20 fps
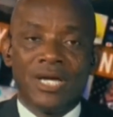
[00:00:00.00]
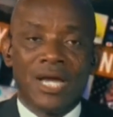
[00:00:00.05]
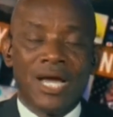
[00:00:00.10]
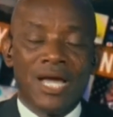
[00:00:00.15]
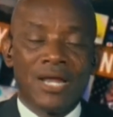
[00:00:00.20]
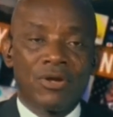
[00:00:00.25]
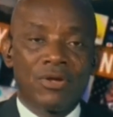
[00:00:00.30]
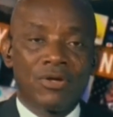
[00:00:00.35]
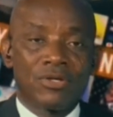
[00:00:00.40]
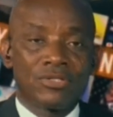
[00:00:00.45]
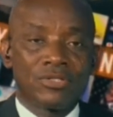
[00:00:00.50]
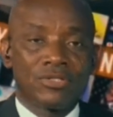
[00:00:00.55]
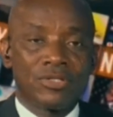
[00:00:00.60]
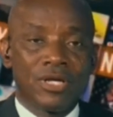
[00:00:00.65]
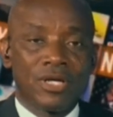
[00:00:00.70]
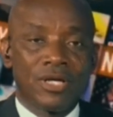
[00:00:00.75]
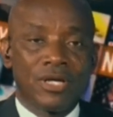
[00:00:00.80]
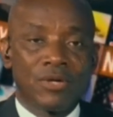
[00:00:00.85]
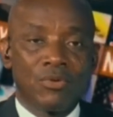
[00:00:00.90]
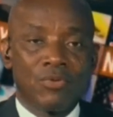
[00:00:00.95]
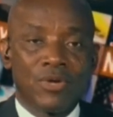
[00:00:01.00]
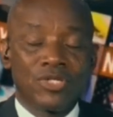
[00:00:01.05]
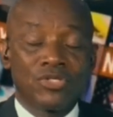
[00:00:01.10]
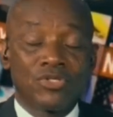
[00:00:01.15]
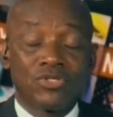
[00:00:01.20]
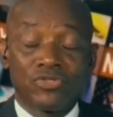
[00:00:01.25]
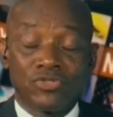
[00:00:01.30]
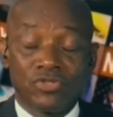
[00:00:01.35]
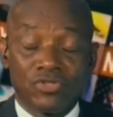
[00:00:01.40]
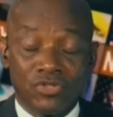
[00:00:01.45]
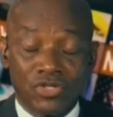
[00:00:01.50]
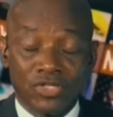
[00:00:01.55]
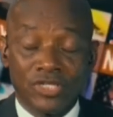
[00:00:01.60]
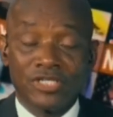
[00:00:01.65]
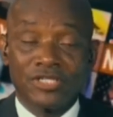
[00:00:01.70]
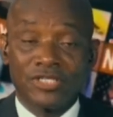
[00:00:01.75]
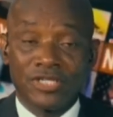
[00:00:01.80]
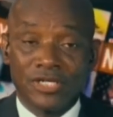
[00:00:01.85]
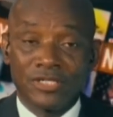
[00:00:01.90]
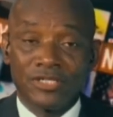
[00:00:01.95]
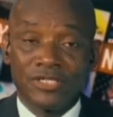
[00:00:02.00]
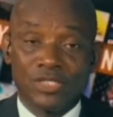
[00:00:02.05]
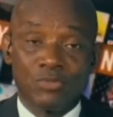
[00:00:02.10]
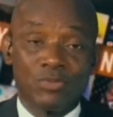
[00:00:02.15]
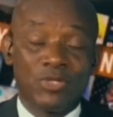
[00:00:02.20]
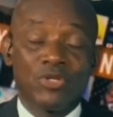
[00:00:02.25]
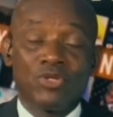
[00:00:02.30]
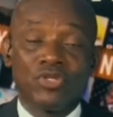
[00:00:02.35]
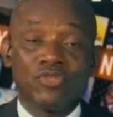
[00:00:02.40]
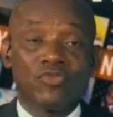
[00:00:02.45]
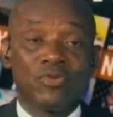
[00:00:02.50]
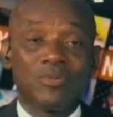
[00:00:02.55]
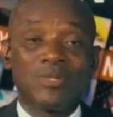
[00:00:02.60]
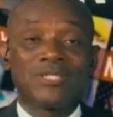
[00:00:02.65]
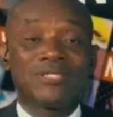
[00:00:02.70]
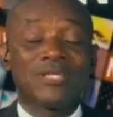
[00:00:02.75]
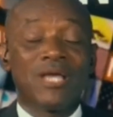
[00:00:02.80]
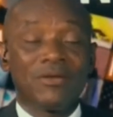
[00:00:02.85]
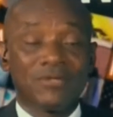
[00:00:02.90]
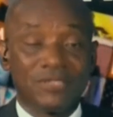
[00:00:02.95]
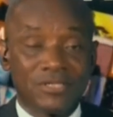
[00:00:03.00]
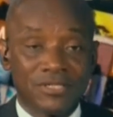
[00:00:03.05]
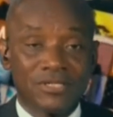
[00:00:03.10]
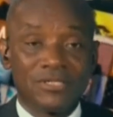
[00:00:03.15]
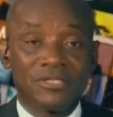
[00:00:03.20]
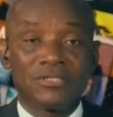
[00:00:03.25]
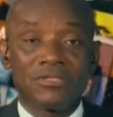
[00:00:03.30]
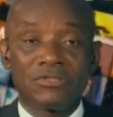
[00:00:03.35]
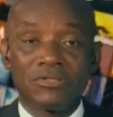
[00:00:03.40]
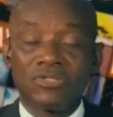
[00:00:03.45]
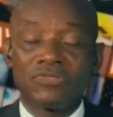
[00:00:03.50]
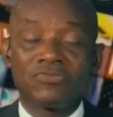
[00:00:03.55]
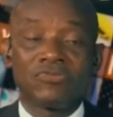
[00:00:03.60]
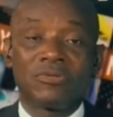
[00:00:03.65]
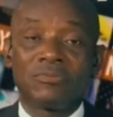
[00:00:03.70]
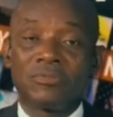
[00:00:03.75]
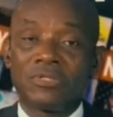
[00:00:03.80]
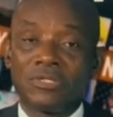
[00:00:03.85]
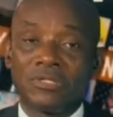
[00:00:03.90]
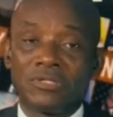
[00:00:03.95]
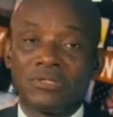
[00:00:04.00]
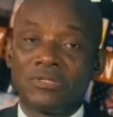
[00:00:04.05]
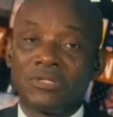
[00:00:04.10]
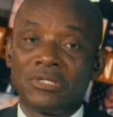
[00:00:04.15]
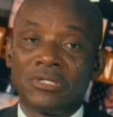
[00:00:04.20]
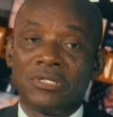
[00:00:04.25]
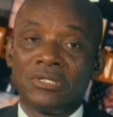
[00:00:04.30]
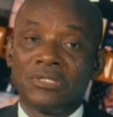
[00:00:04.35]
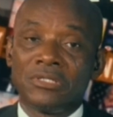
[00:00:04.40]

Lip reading: are not, were suggested, especially those from the southeast, those from the,